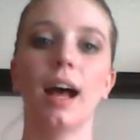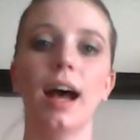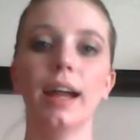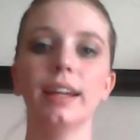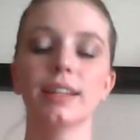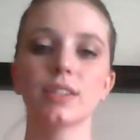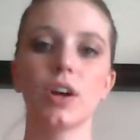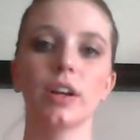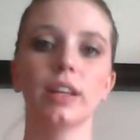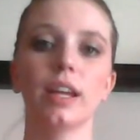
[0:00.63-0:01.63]
Hi, it's
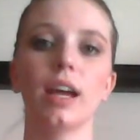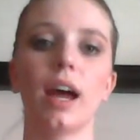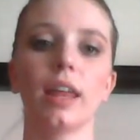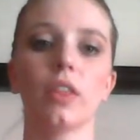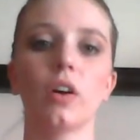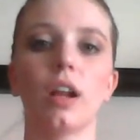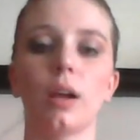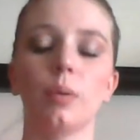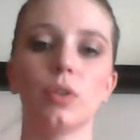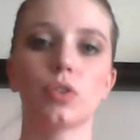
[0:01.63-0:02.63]
Carly. I thought
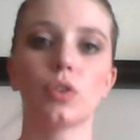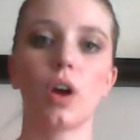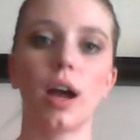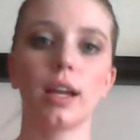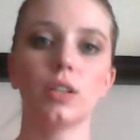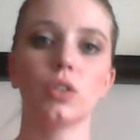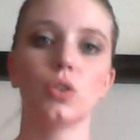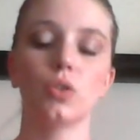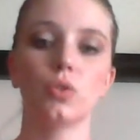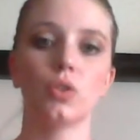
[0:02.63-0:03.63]
I would try
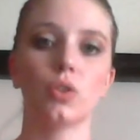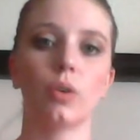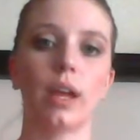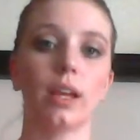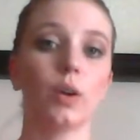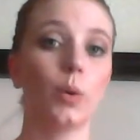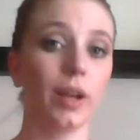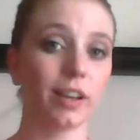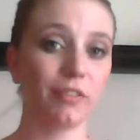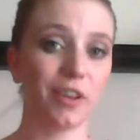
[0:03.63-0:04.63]
to do a
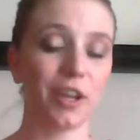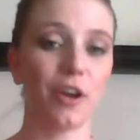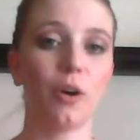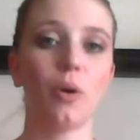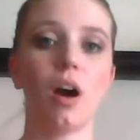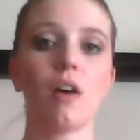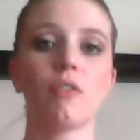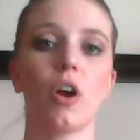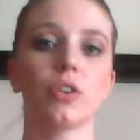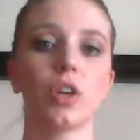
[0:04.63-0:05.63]
quick video of
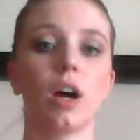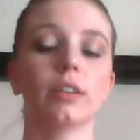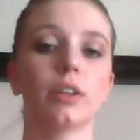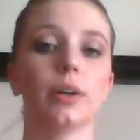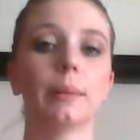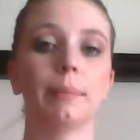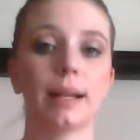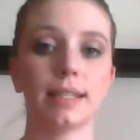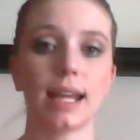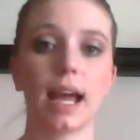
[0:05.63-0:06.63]
our toddler
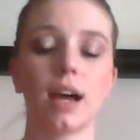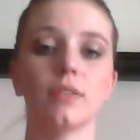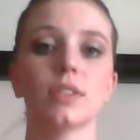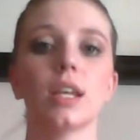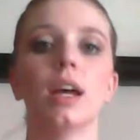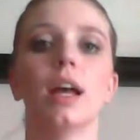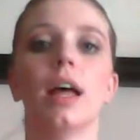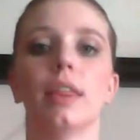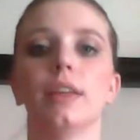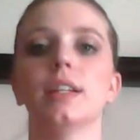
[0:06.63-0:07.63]
must-haves.
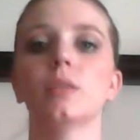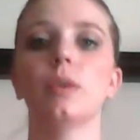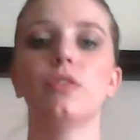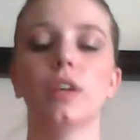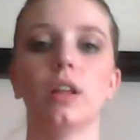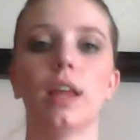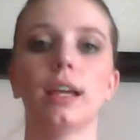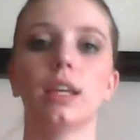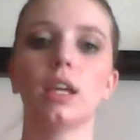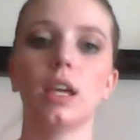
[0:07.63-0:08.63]
Things we feel
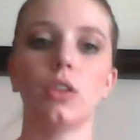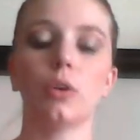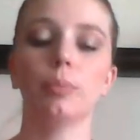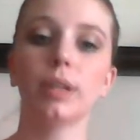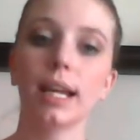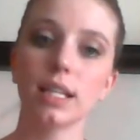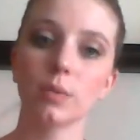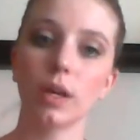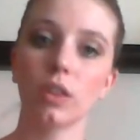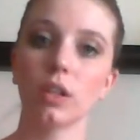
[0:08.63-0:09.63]
like he either plays
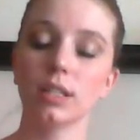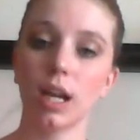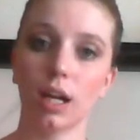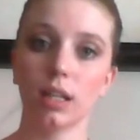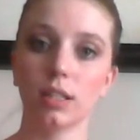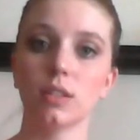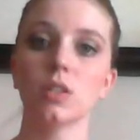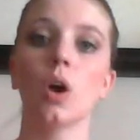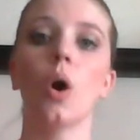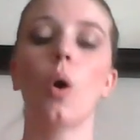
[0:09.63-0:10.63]
with
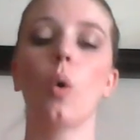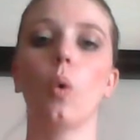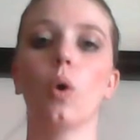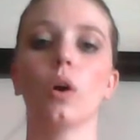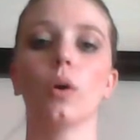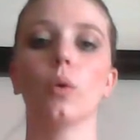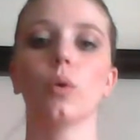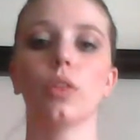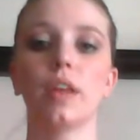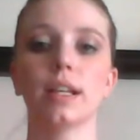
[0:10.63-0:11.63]
tons
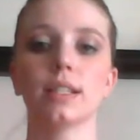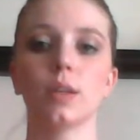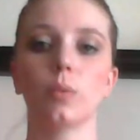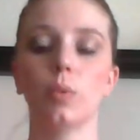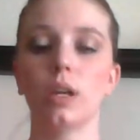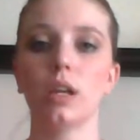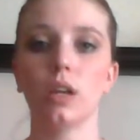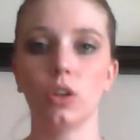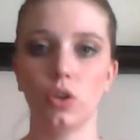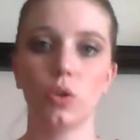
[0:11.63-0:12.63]
or things that
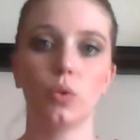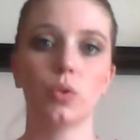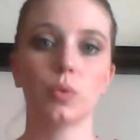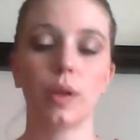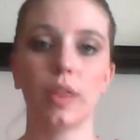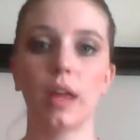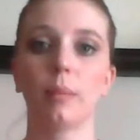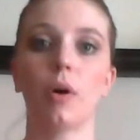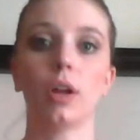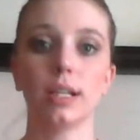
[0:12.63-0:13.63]
we use with
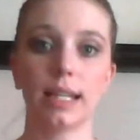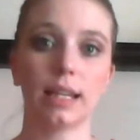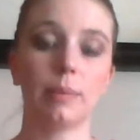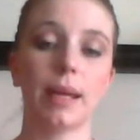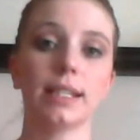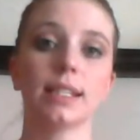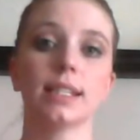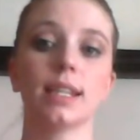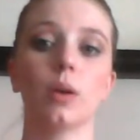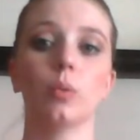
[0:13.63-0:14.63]
him on a daily basis
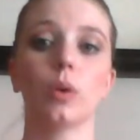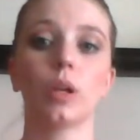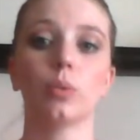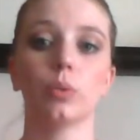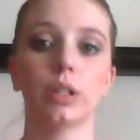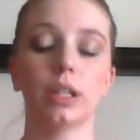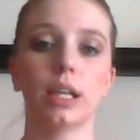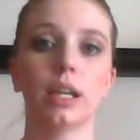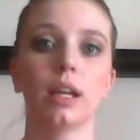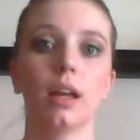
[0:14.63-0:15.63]
that we
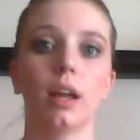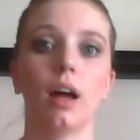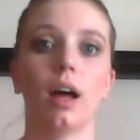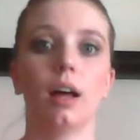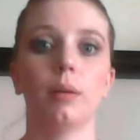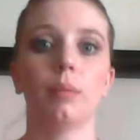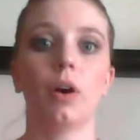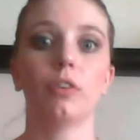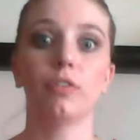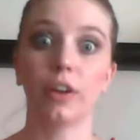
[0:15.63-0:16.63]
really
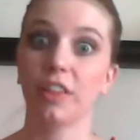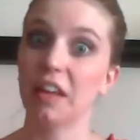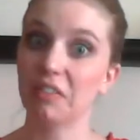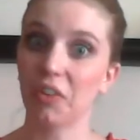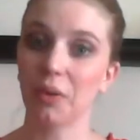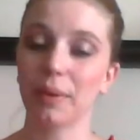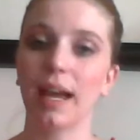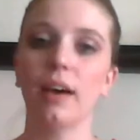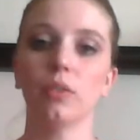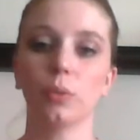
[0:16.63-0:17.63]
are very thankful that we
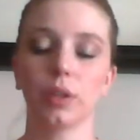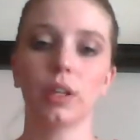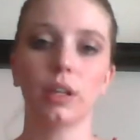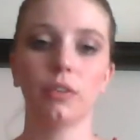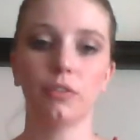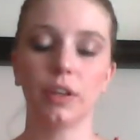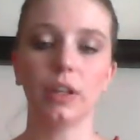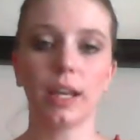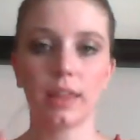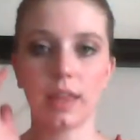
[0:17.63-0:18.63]
have and really feel
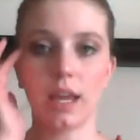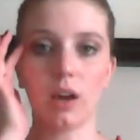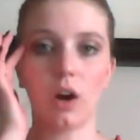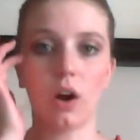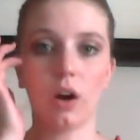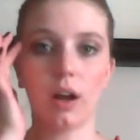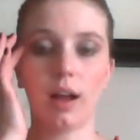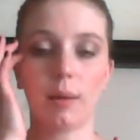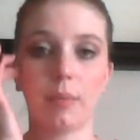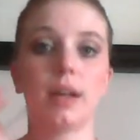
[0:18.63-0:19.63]
like they are
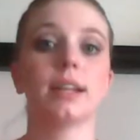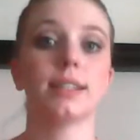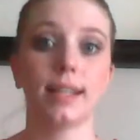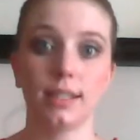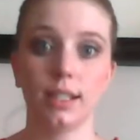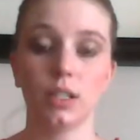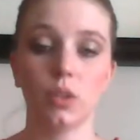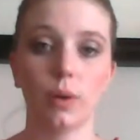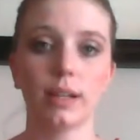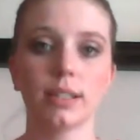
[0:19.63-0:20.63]
a necessity
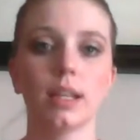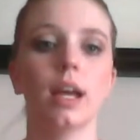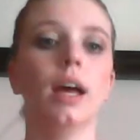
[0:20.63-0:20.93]
to us.